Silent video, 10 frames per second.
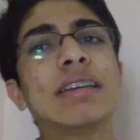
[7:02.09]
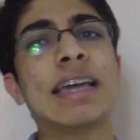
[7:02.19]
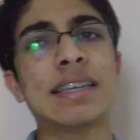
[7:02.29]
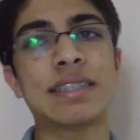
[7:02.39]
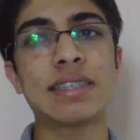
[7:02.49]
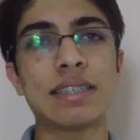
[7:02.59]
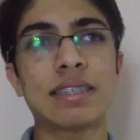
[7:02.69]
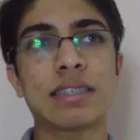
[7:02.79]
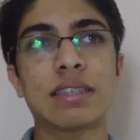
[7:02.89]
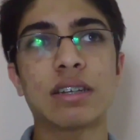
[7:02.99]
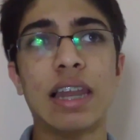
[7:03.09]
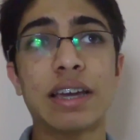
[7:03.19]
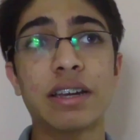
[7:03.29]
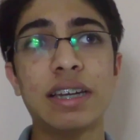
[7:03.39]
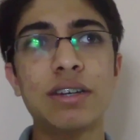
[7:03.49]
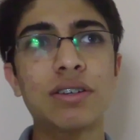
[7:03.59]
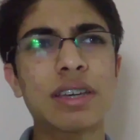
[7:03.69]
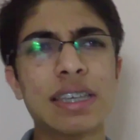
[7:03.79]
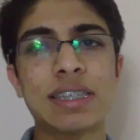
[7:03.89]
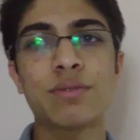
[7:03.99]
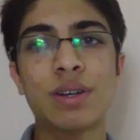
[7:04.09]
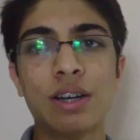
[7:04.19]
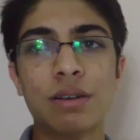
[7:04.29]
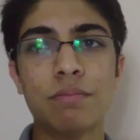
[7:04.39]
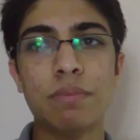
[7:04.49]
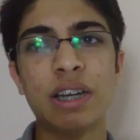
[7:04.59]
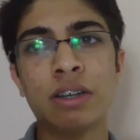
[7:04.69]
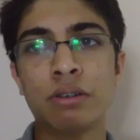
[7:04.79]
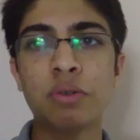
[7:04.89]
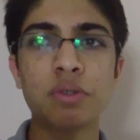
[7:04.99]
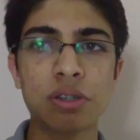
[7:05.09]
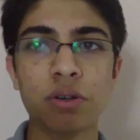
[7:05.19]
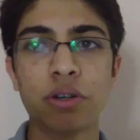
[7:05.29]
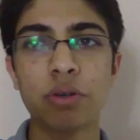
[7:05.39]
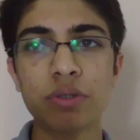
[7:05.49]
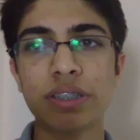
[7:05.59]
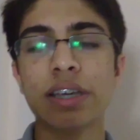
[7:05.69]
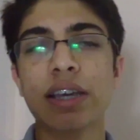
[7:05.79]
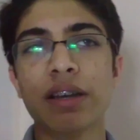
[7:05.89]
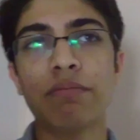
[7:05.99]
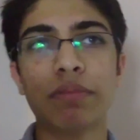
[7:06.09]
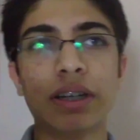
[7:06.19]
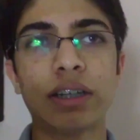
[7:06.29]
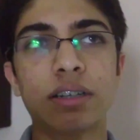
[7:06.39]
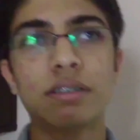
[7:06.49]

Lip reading: cases, like really good cases were mid twos, low twos, but